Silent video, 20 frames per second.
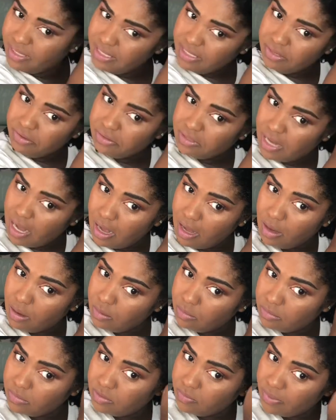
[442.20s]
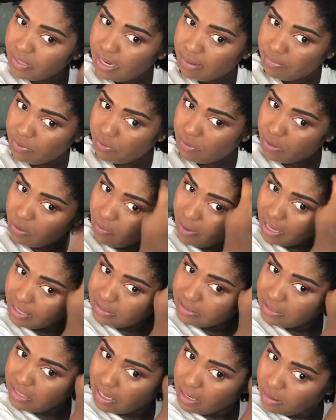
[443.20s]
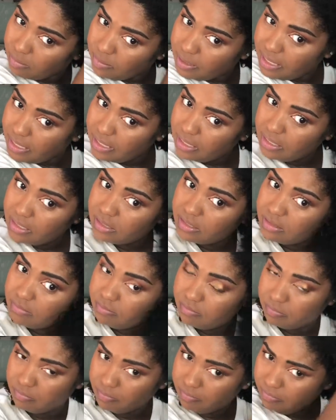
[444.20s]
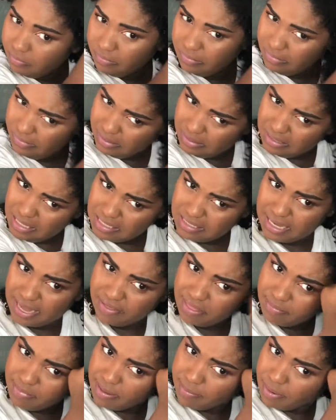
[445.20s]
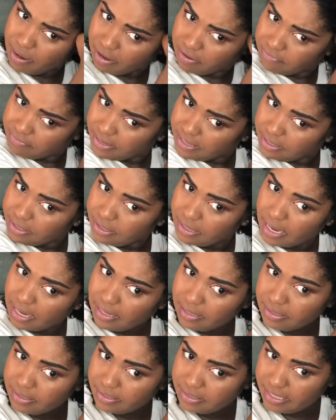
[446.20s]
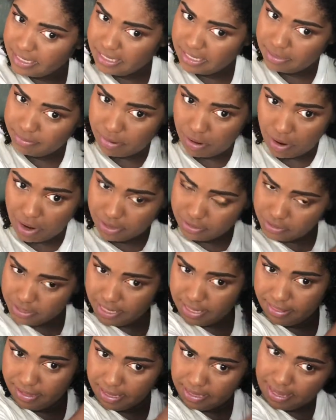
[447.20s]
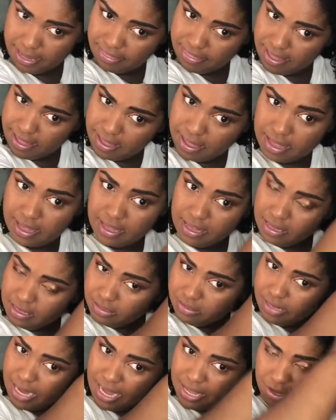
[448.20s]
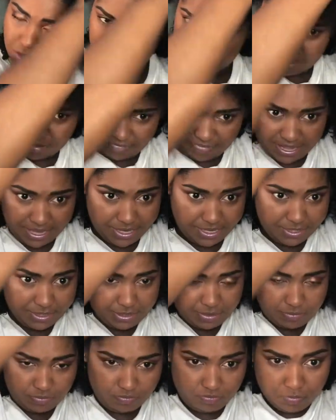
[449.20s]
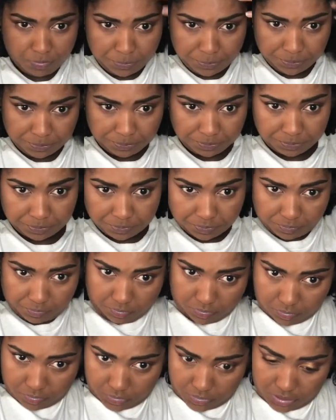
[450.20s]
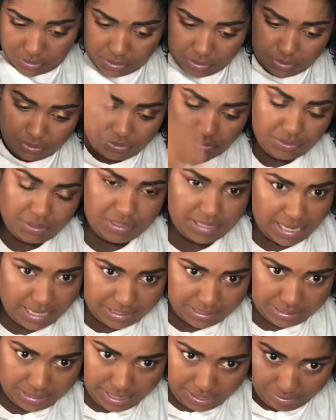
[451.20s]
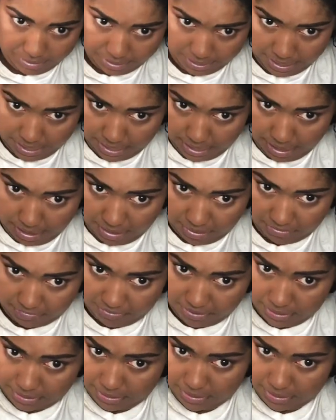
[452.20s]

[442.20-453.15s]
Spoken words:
really use combs when I'm doing a wash and go, because it doesn't have to be perfect. You're not gonna see any parts or anything like that. So I use my fingers to section everything off.